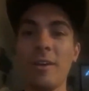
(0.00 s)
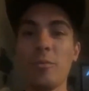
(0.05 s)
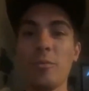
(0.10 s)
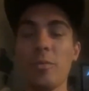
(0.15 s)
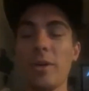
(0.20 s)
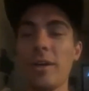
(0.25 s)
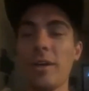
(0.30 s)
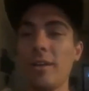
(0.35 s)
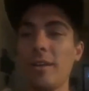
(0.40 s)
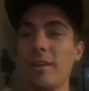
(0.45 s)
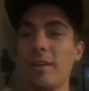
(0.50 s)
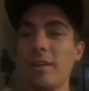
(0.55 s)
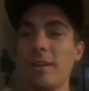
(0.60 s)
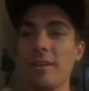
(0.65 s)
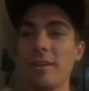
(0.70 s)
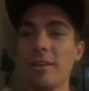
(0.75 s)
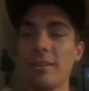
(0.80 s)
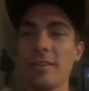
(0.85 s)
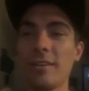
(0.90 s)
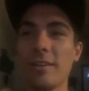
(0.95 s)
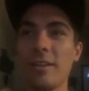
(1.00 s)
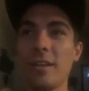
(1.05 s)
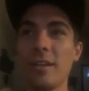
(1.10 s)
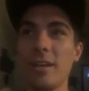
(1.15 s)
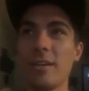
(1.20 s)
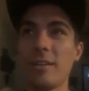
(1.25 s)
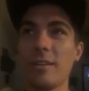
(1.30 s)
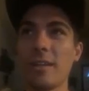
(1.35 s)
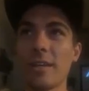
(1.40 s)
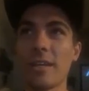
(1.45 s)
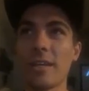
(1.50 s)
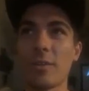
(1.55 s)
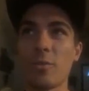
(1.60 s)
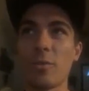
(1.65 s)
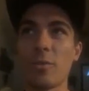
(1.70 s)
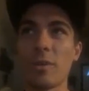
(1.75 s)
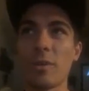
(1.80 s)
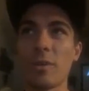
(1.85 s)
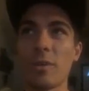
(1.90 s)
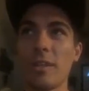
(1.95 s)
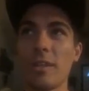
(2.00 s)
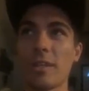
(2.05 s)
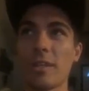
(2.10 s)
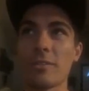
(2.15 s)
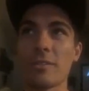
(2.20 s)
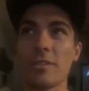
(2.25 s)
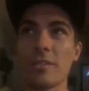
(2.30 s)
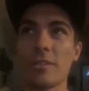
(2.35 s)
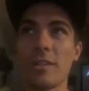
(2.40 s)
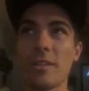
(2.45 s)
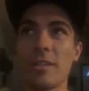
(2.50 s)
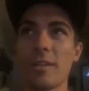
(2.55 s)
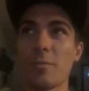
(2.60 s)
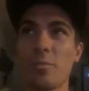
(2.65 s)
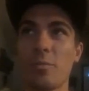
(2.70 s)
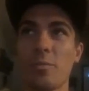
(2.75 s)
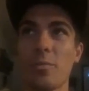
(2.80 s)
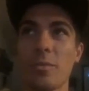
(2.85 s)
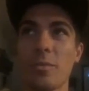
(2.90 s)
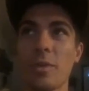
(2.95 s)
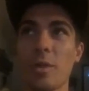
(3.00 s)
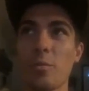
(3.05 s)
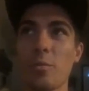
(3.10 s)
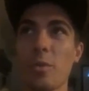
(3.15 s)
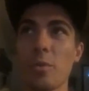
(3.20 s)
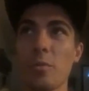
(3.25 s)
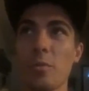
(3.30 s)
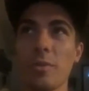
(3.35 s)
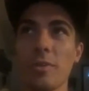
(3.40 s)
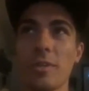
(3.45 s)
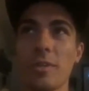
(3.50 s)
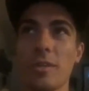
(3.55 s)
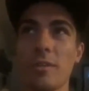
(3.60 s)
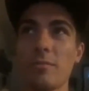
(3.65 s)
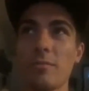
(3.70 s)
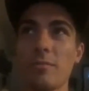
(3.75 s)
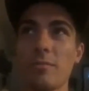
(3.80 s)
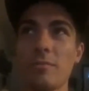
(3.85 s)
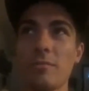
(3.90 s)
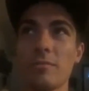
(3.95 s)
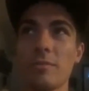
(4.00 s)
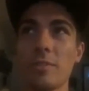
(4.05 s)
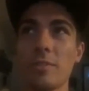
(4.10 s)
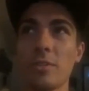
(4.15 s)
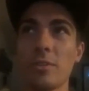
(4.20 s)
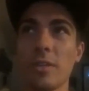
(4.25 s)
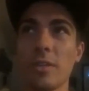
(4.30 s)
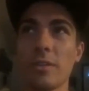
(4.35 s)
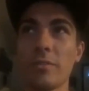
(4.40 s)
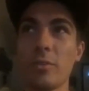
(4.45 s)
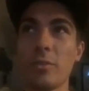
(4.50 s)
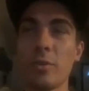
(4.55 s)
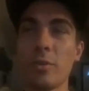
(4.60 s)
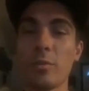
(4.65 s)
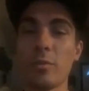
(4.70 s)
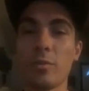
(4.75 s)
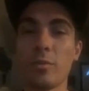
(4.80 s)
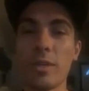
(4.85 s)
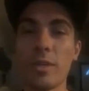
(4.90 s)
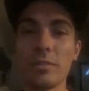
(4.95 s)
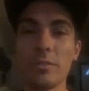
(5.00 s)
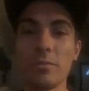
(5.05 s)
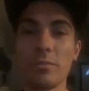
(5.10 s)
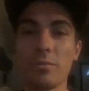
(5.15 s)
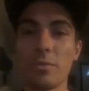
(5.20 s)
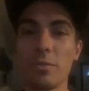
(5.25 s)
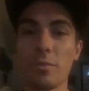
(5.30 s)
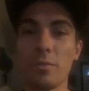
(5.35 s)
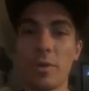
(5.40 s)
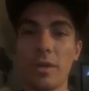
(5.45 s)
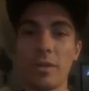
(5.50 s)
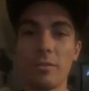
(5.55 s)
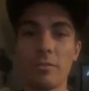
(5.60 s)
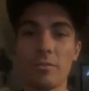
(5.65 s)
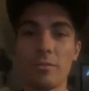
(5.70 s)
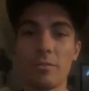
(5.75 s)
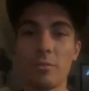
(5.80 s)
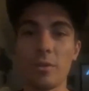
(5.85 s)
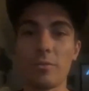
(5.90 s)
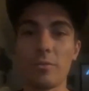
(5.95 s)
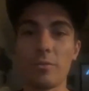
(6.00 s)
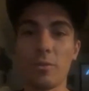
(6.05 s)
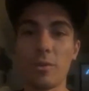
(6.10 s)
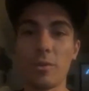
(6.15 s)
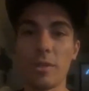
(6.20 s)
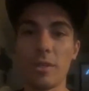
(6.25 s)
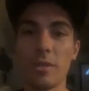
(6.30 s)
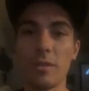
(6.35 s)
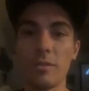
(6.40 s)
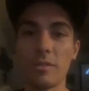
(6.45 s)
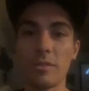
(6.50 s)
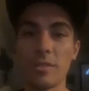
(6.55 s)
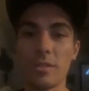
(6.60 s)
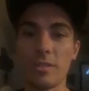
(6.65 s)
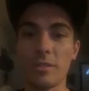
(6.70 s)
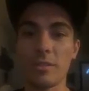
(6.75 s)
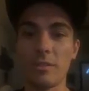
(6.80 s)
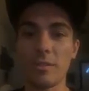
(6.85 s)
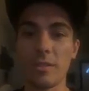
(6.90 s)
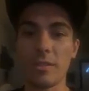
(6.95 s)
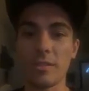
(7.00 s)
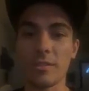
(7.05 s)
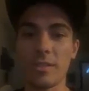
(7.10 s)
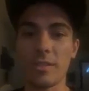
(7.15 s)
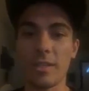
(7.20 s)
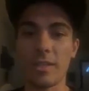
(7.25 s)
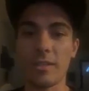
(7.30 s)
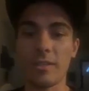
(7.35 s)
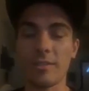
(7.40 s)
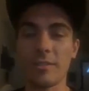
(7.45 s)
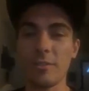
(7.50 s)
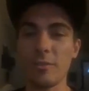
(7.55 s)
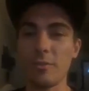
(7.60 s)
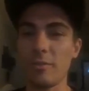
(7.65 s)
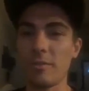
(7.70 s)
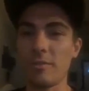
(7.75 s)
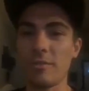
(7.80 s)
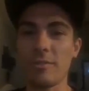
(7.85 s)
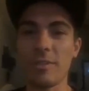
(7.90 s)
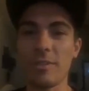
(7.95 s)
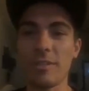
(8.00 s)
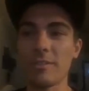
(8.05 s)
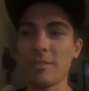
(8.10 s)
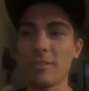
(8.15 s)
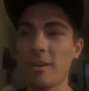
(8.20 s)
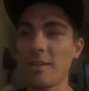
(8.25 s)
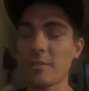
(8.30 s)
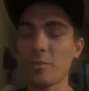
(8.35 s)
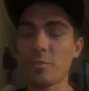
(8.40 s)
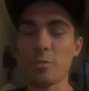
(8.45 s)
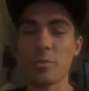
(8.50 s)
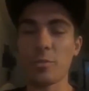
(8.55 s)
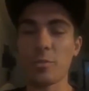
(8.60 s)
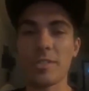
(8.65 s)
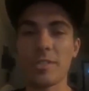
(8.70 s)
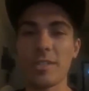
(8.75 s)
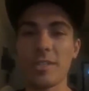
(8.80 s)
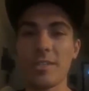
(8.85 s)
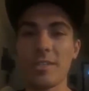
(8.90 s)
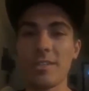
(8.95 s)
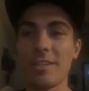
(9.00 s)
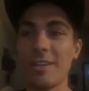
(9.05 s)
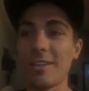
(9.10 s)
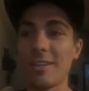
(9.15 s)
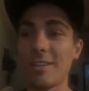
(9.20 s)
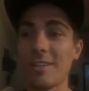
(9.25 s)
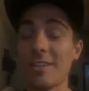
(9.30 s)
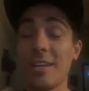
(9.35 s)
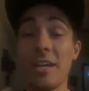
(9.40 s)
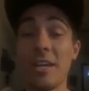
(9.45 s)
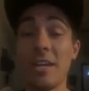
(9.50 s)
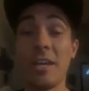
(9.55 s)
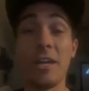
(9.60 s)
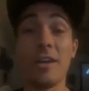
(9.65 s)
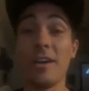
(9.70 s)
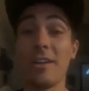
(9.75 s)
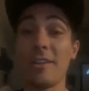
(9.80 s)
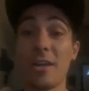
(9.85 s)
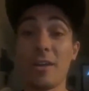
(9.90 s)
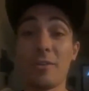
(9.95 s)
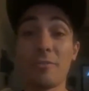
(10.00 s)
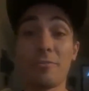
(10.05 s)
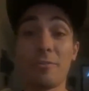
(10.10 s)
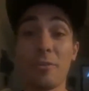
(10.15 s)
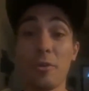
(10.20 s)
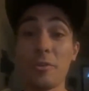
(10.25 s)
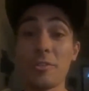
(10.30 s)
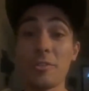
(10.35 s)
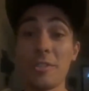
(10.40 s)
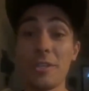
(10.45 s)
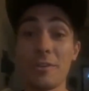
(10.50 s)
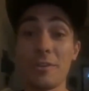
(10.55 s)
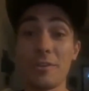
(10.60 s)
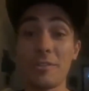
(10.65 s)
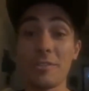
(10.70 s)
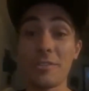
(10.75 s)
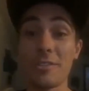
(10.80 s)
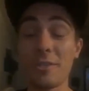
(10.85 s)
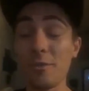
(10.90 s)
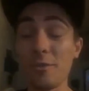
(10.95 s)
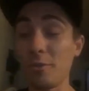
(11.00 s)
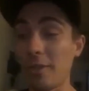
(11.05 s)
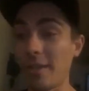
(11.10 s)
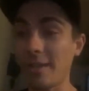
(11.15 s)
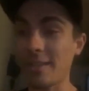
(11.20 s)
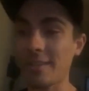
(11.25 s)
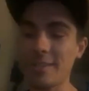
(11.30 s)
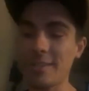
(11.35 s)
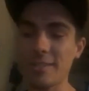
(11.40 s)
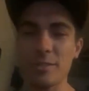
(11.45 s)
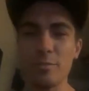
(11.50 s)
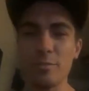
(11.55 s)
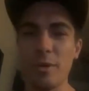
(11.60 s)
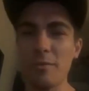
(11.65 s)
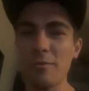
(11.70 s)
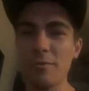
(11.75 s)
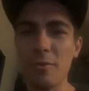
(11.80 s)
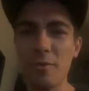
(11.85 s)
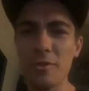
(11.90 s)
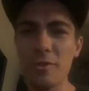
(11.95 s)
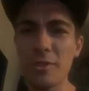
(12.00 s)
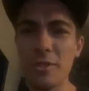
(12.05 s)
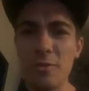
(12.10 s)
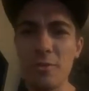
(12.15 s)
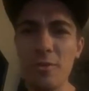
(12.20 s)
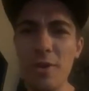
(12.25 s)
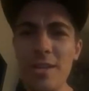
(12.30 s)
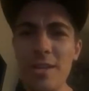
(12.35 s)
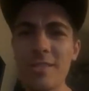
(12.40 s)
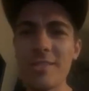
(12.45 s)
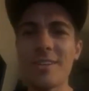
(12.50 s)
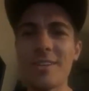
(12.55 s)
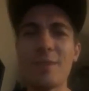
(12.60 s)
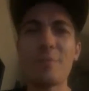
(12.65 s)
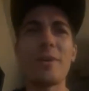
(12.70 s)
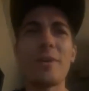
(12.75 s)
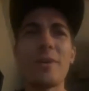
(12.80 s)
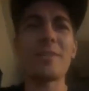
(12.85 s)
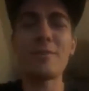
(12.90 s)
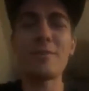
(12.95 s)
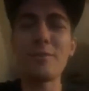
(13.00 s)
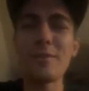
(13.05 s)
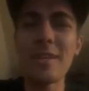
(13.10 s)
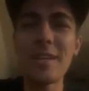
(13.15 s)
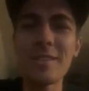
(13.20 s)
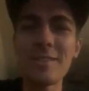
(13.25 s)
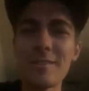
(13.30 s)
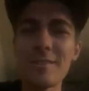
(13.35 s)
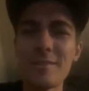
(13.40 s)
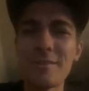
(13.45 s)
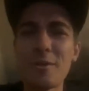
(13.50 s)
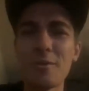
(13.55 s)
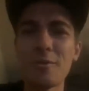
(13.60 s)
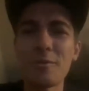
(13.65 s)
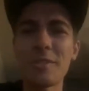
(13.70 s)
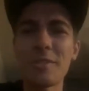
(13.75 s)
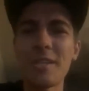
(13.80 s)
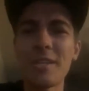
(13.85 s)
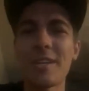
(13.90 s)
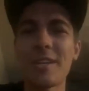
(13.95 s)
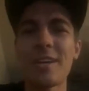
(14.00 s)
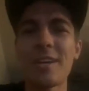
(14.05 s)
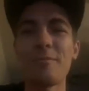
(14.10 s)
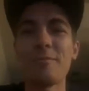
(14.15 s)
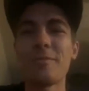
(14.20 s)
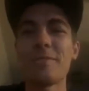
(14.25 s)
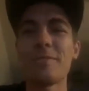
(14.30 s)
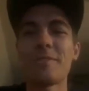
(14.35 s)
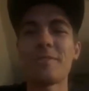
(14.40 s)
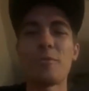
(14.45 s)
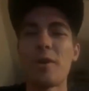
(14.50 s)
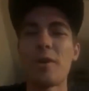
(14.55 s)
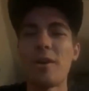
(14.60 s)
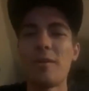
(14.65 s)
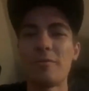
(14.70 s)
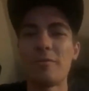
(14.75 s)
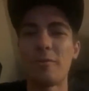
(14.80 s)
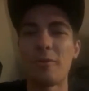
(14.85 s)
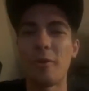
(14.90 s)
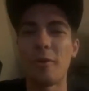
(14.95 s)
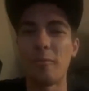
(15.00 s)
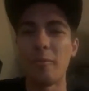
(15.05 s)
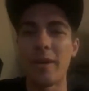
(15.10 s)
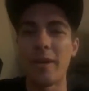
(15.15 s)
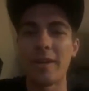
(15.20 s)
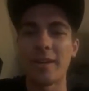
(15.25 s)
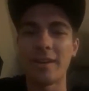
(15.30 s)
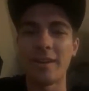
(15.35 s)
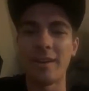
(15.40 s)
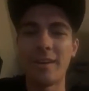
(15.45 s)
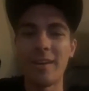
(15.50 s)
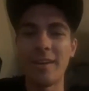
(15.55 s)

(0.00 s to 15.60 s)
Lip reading: but yeah, like everyone, like there's a lot of people that, they've only been racing for about 3-4 years, and it's like, dude, it's awesome to see. And like a lot of first years too, like this is my first year racing. I'm like, dude, that's so sick. I'm so pumped for them. Like